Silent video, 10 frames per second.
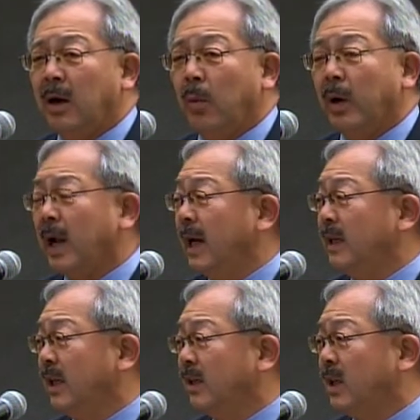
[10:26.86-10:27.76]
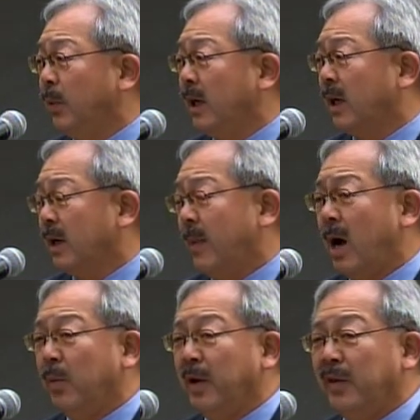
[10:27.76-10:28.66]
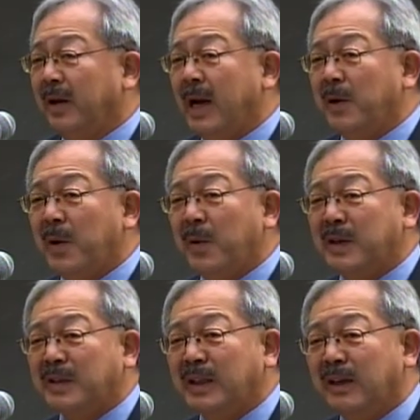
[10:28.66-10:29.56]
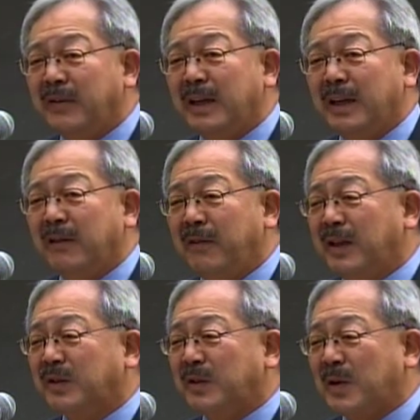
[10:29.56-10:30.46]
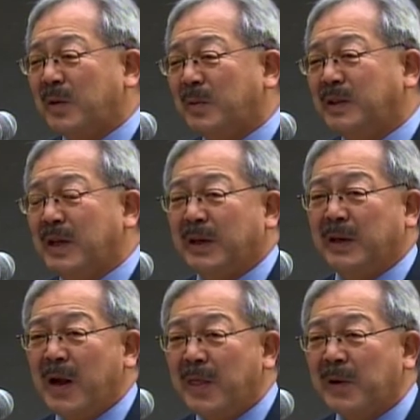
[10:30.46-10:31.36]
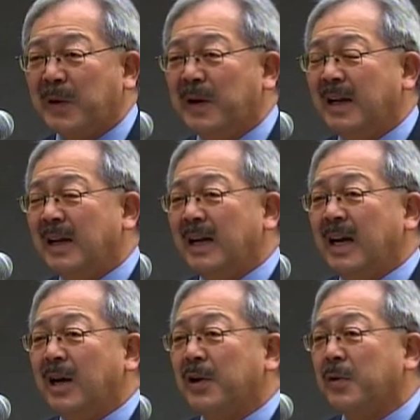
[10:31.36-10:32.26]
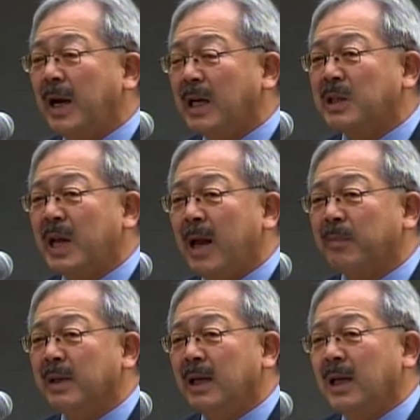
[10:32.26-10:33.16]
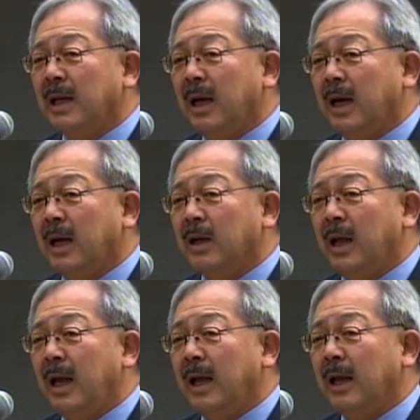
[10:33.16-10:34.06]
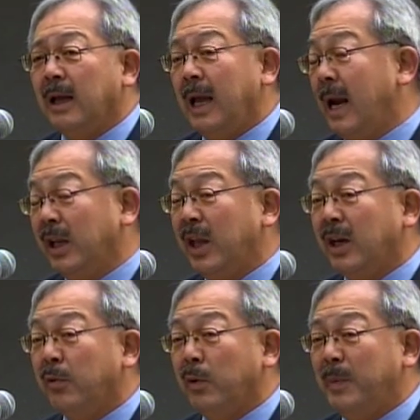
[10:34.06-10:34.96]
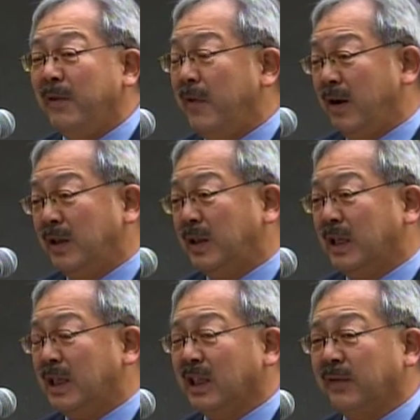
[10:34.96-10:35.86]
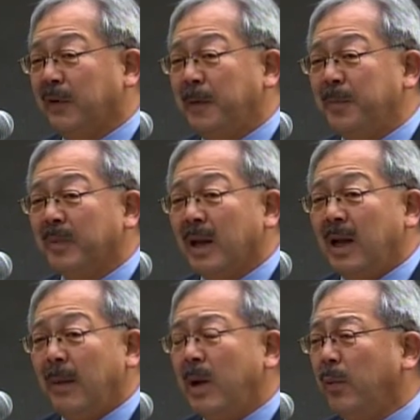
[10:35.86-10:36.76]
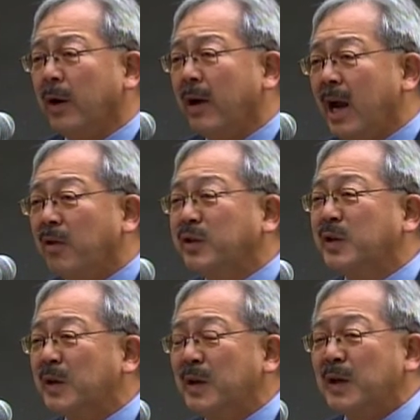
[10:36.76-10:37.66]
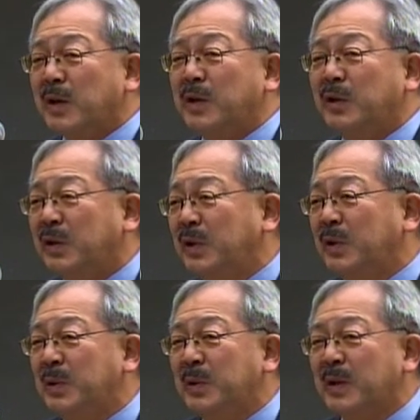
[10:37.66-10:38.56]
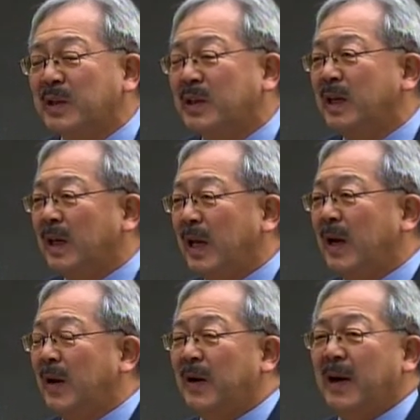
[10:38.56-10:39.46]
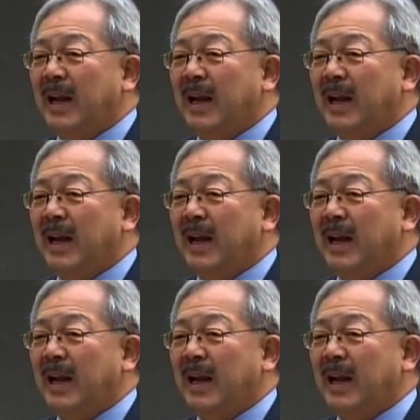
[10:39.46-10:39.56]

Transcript: what ideas that we can come out with. And I know this Living Innovation Zone was yet another great attempt, and I think will be very successful. I mean, where else could you sit here